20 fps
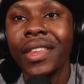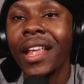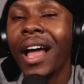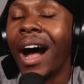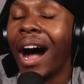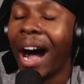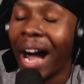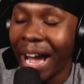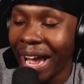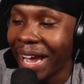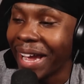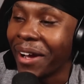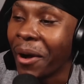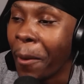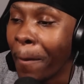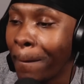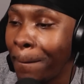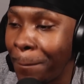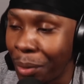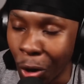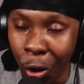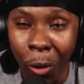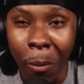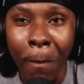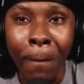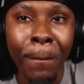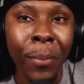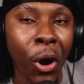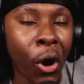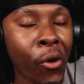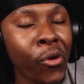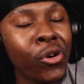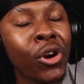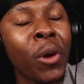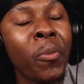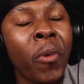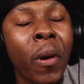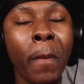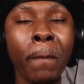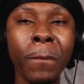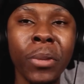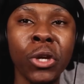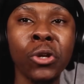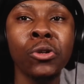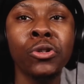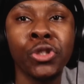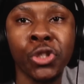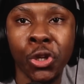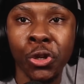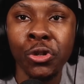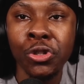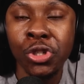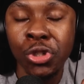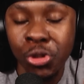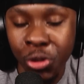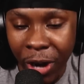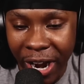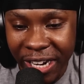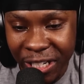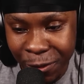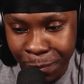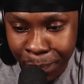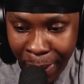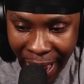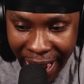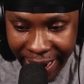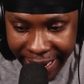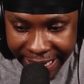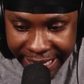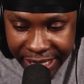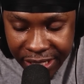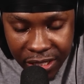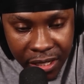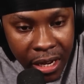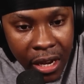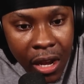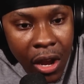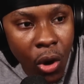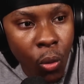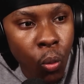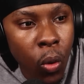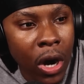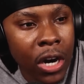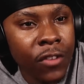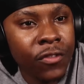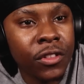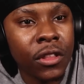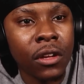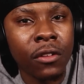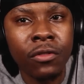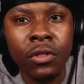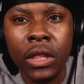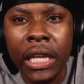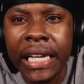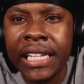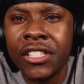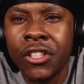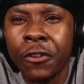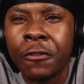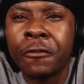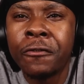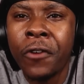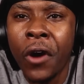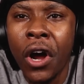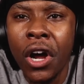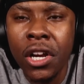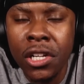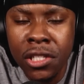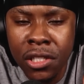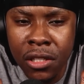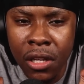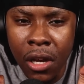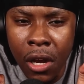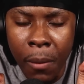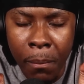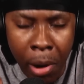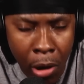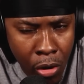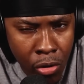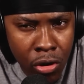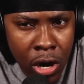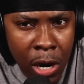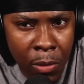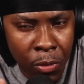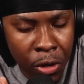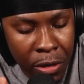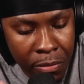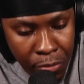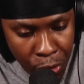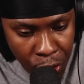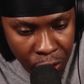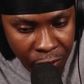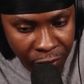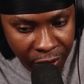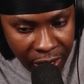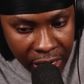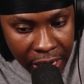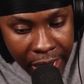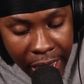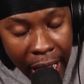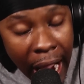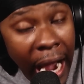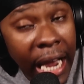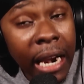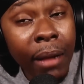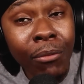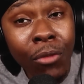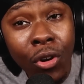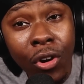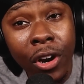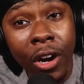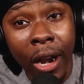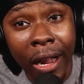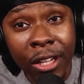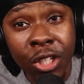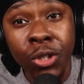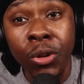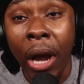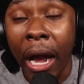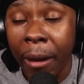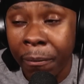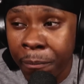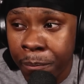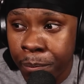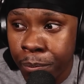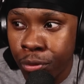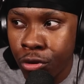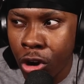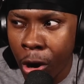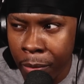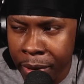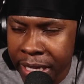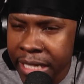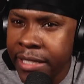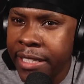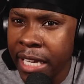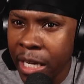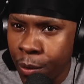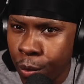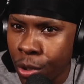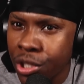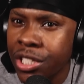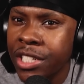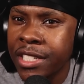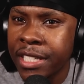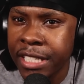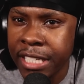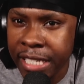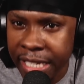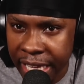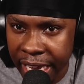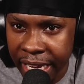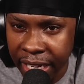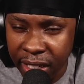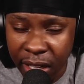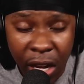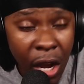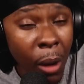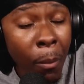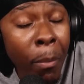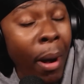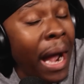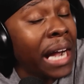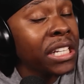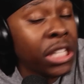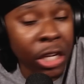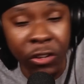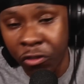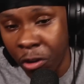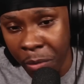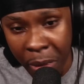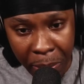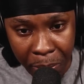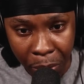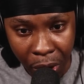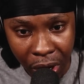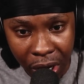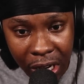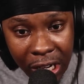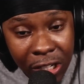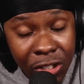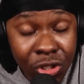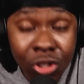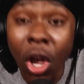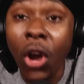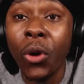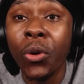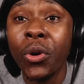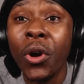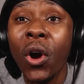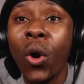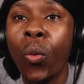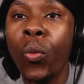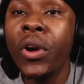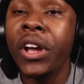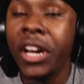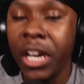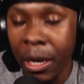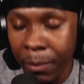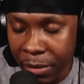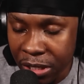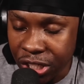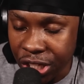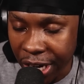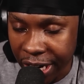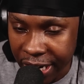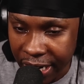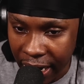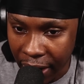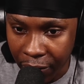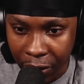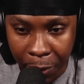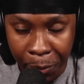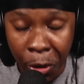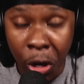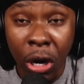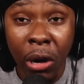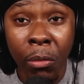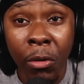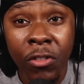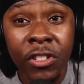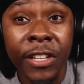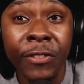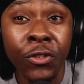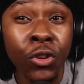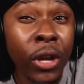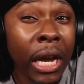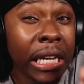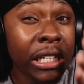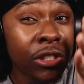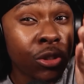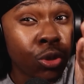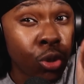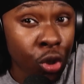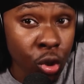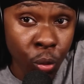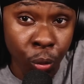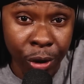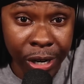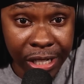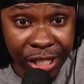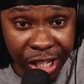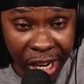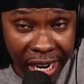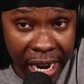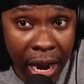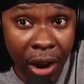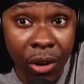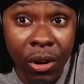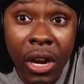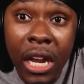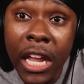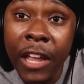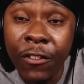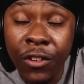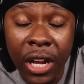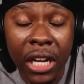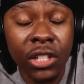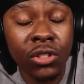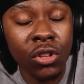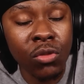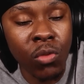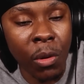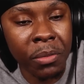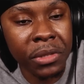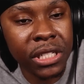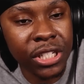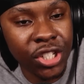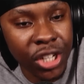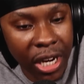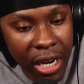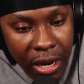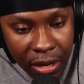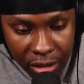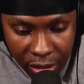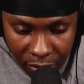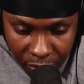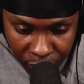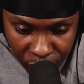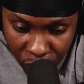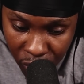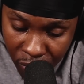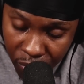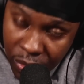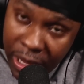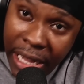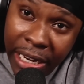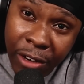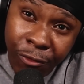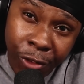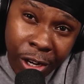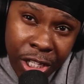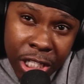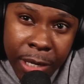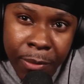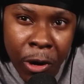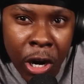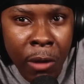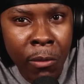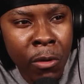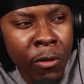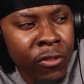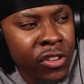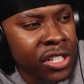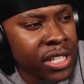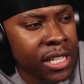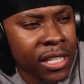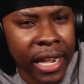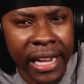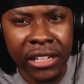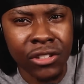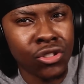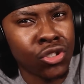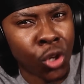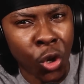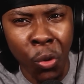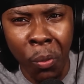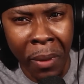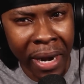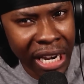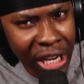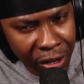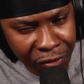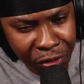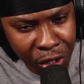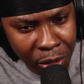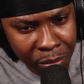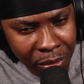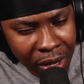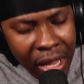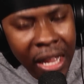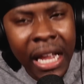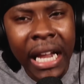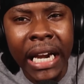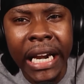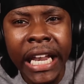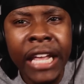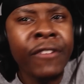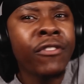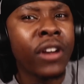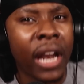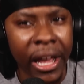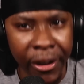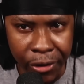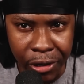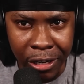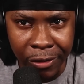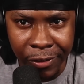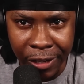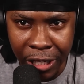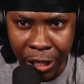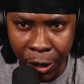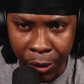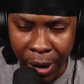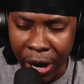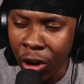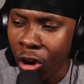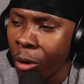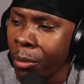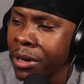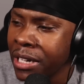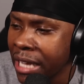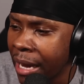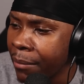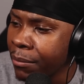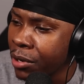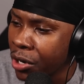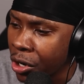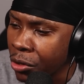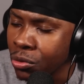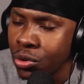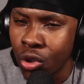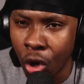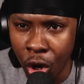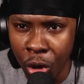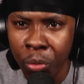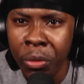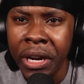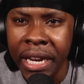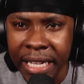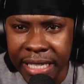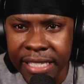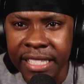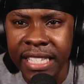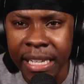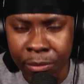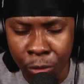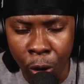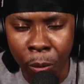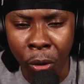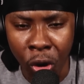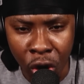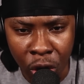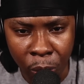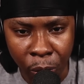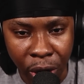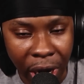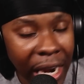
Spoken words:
Aight, boom. Pokemon Mewtwo Strikes Back is one of the, is the first Pokemon movie. And I'm not gonna lie to you, I probably did watch this as a kid, but I don't remember. So we're gonna be checking out the Pokemon movies. If you guys do want to check out, if you guys do want me to check out the, like, the rest of the Pokemon movie, because there's like so many of them, leave a like on the video and comment down below, Don, we need to see more Pokemon.